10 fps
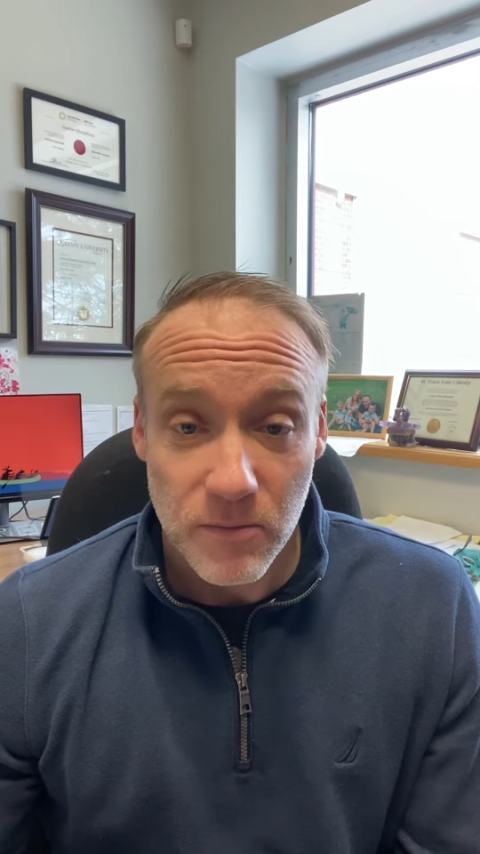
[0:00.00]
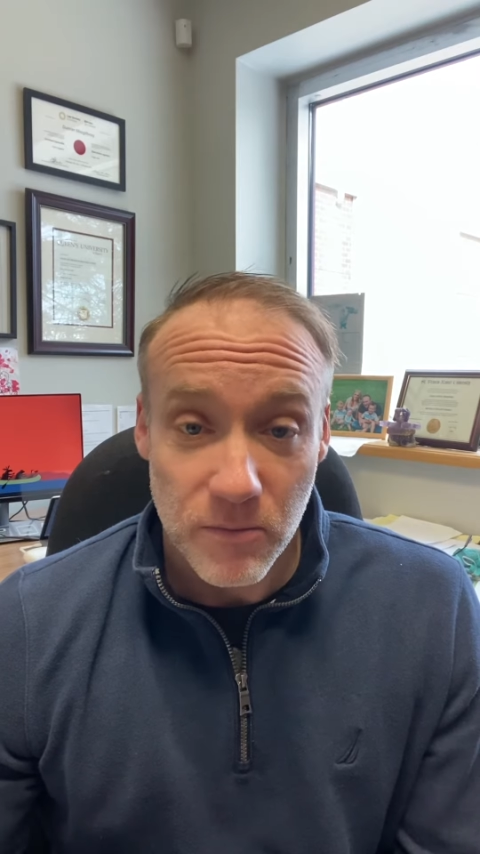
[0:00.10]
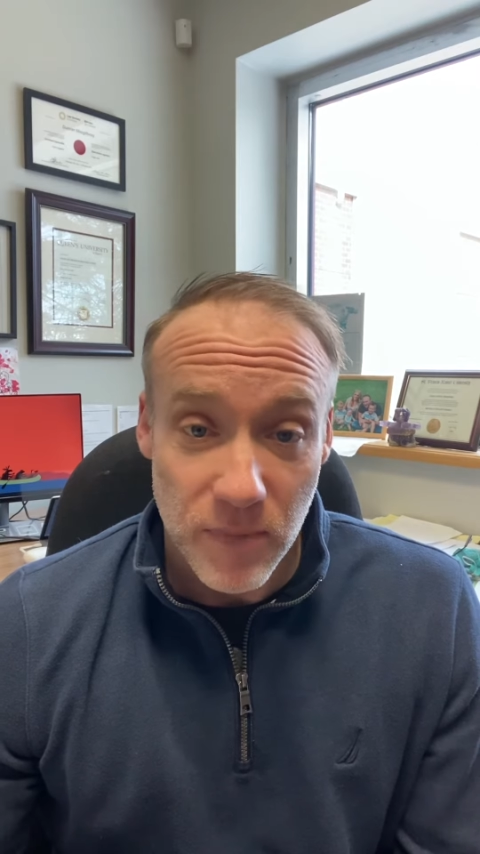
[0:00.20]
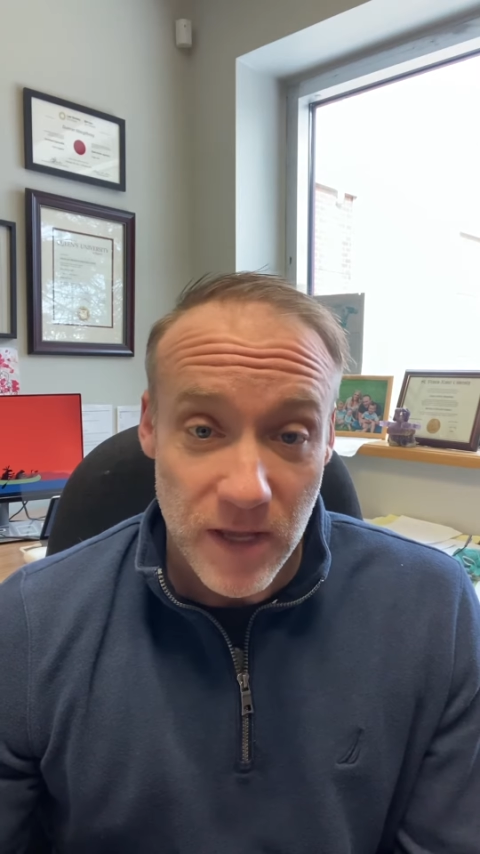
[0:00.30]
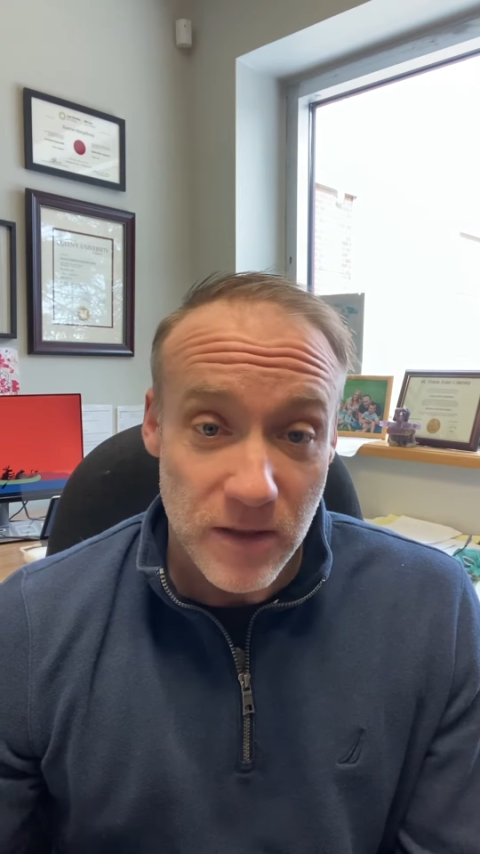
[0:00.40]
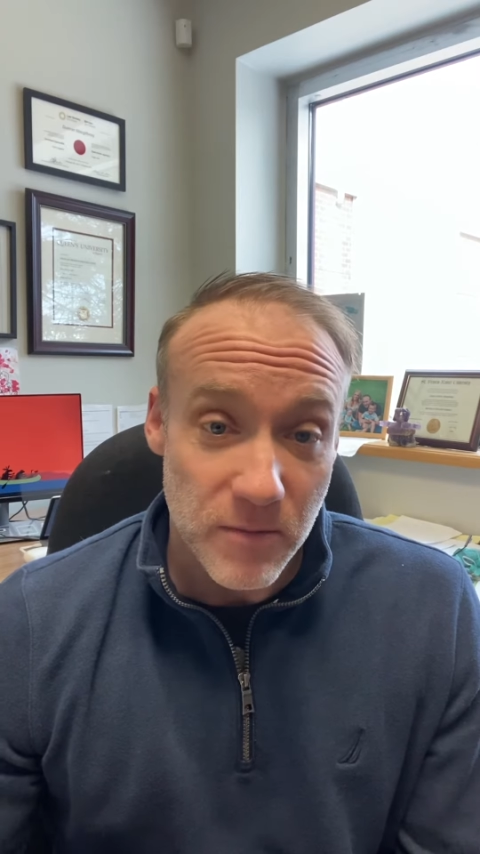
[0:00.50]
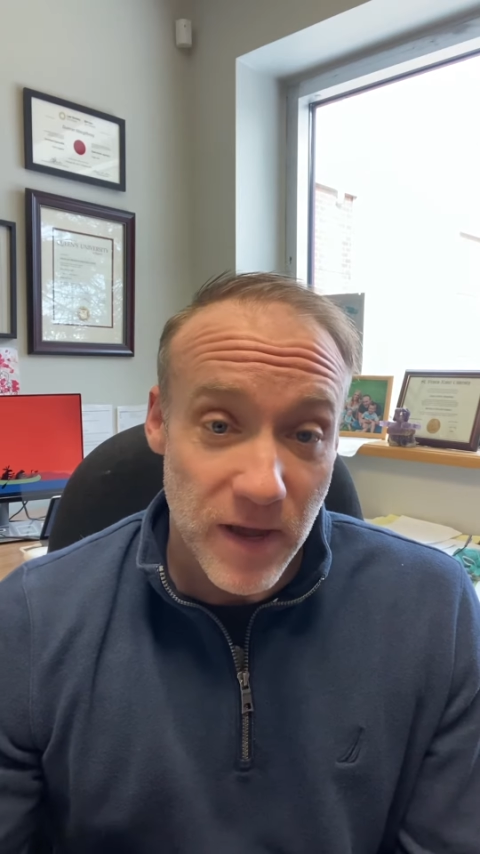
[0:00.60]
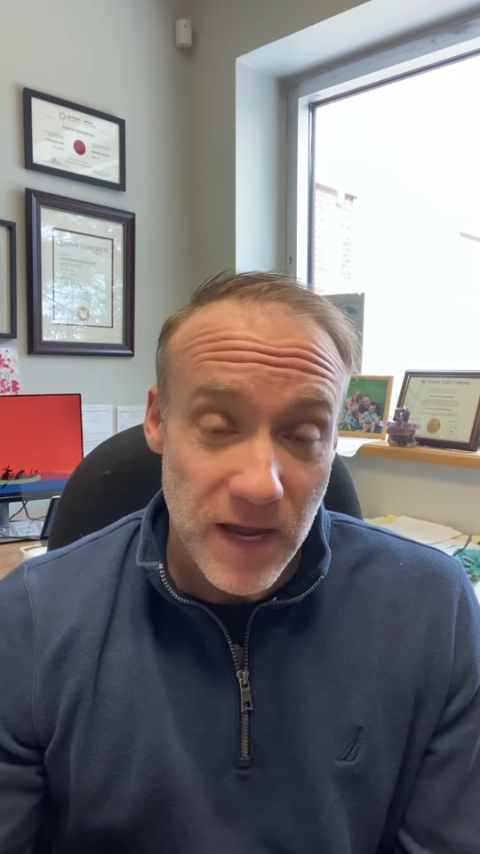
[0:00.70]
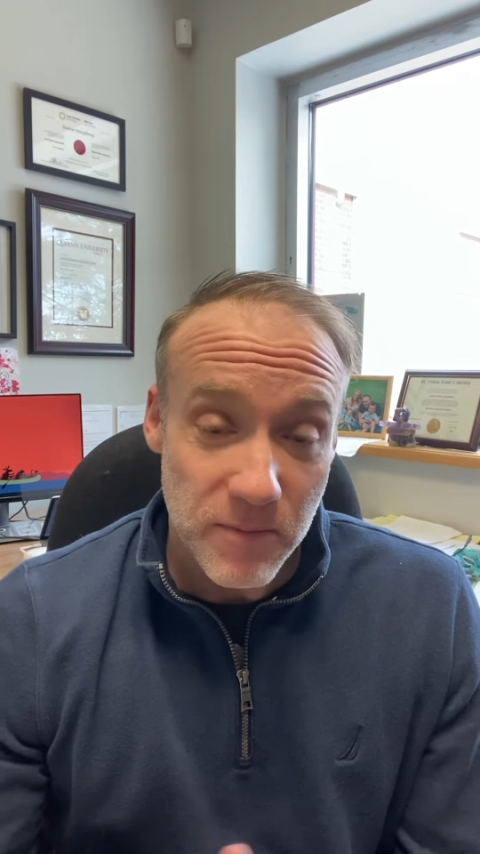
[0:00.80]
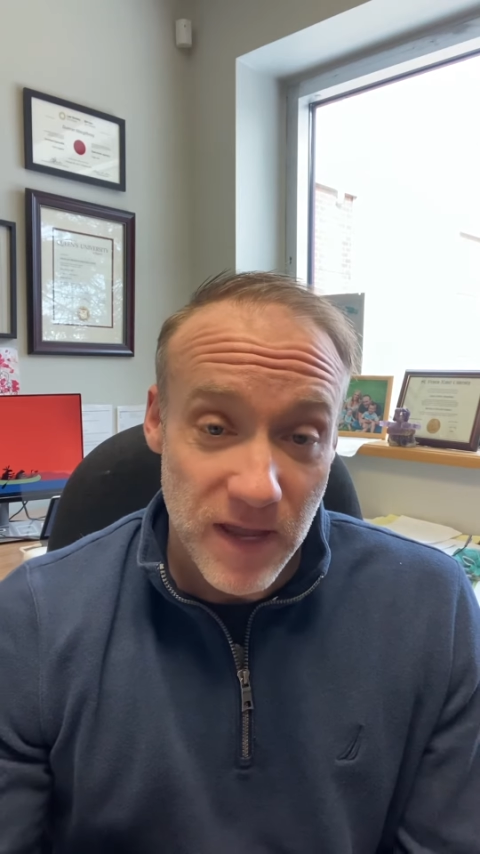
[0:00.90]
pay you the
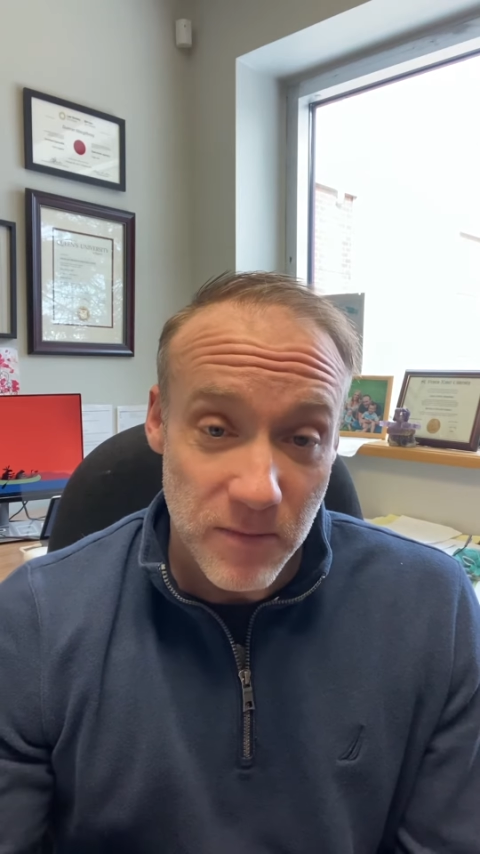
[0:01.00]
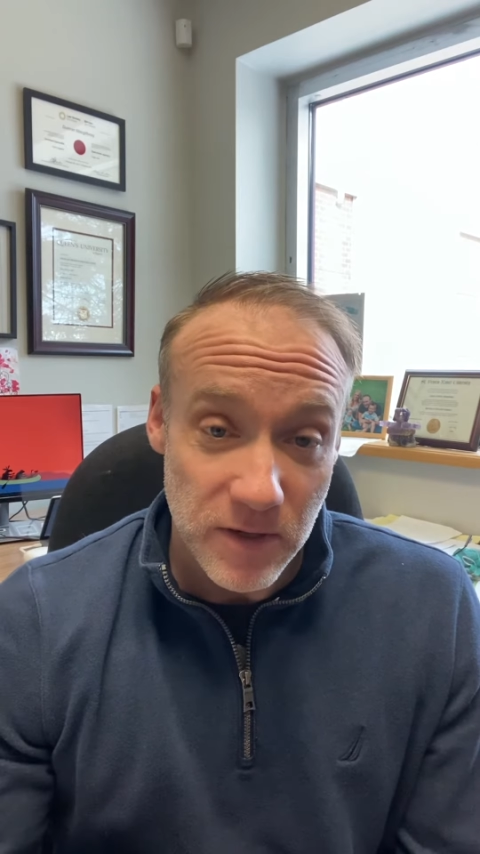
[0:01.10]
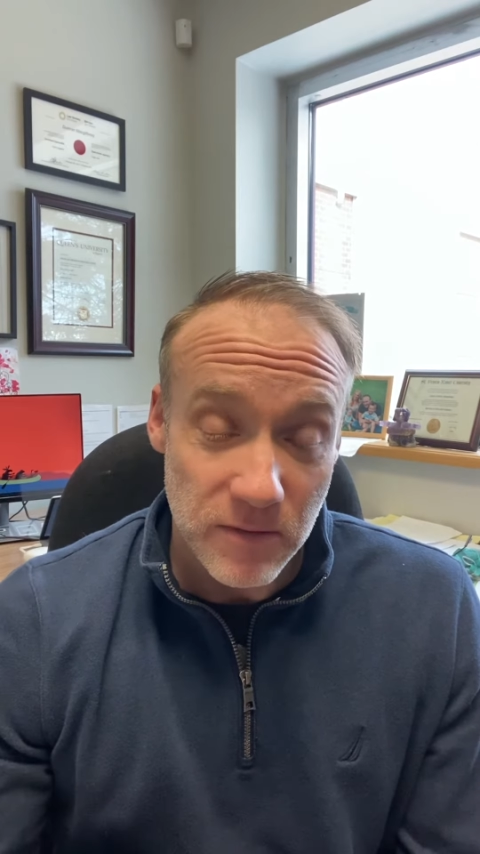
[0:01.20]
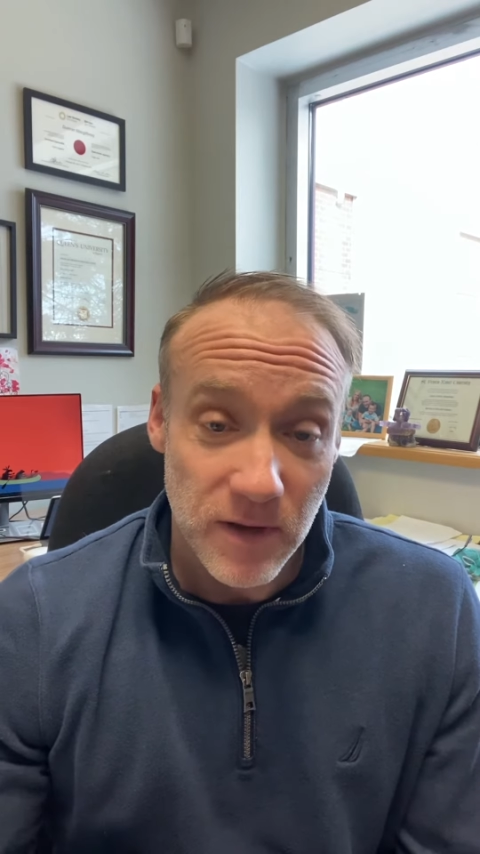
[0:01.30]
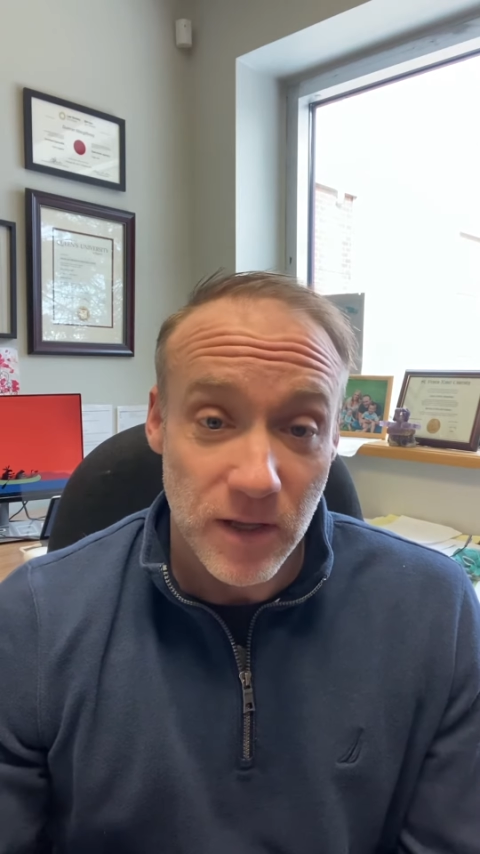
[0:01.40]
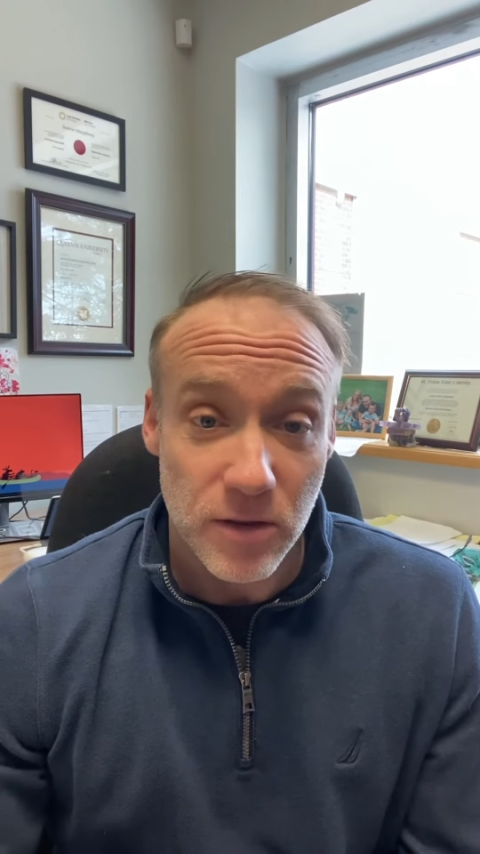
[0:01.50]
back payment and